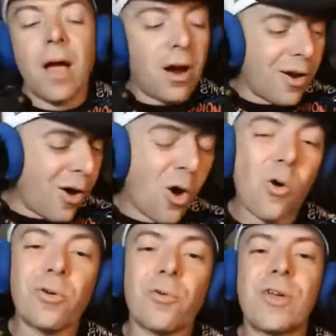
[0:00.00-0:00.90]

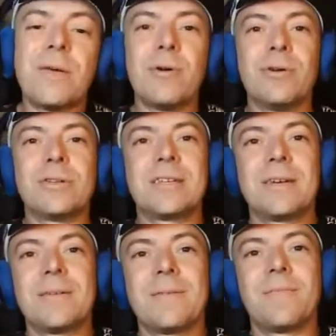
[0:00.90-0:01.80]
reboot,
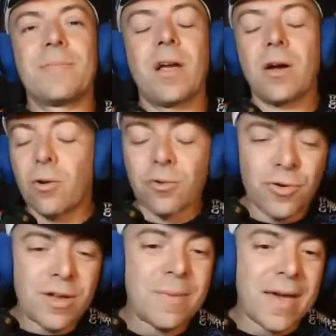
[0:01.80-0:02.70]
our own
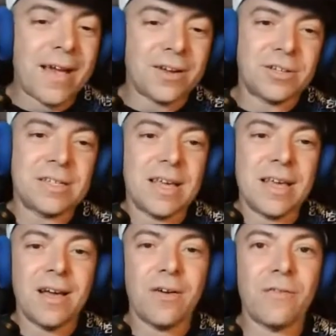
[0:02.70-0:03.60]
remake, I should
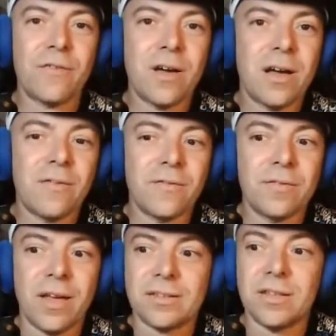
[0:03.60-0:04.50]
say, of
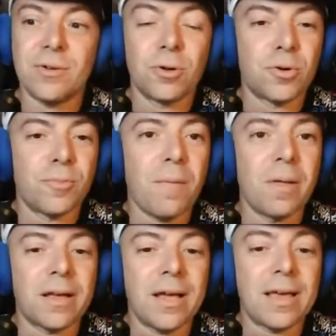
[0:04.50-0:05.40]
Knights of the Old
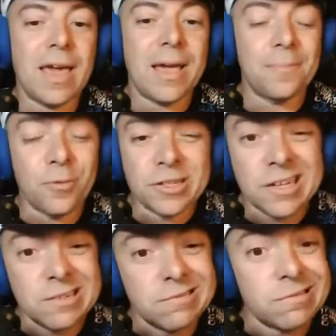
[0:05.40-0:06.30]
Republic, a game which
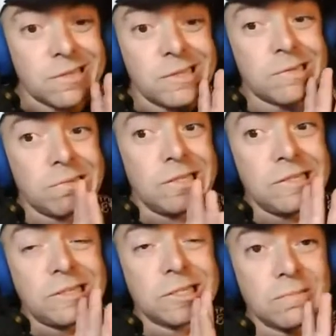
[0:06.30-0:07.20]
I don't think
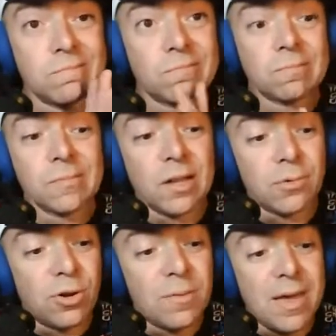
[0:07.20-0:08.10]
needs
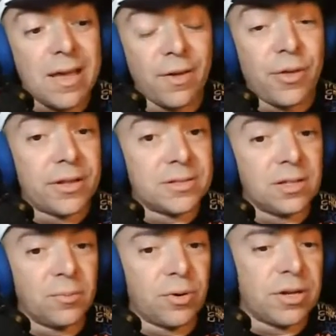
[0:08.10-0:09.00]
a remake. I think it's
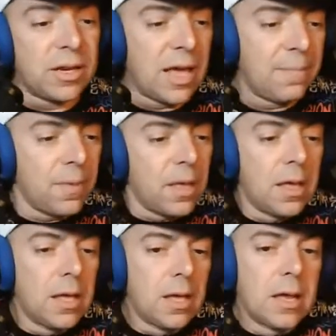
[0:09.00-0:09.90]
still a pretty good game.
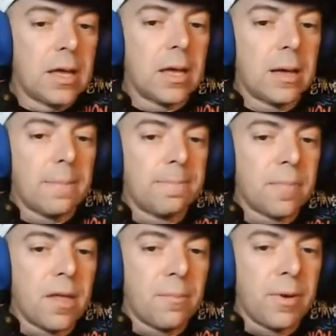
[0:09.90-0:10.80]

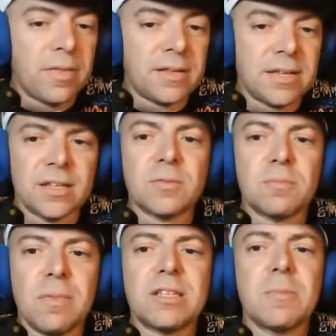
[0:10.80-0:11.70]
But they said,
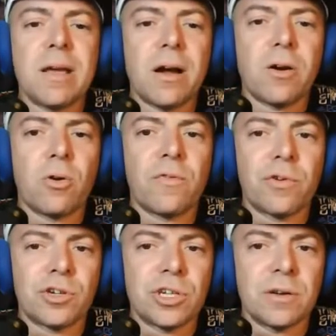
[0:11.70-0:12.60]
let's make our own
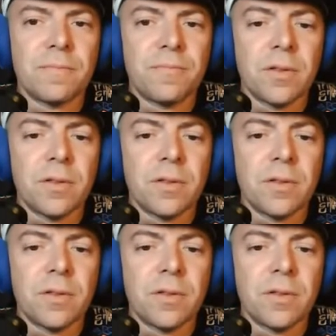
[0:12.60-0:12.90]
version.